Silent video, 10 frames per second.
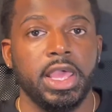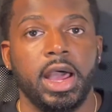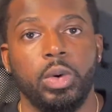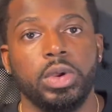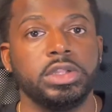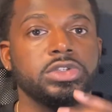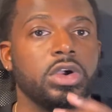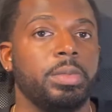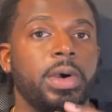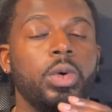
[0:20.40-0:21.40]
I want to
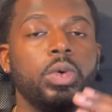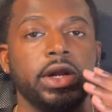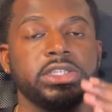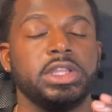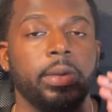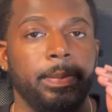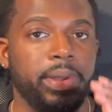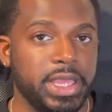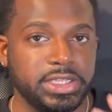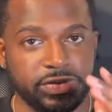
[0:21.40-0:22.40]
talk about what is the
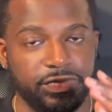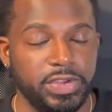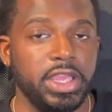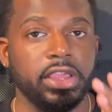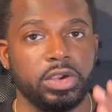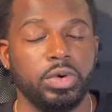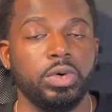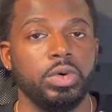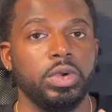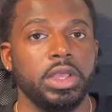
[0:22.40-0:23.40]
best
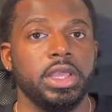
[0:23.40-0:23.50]
vehicle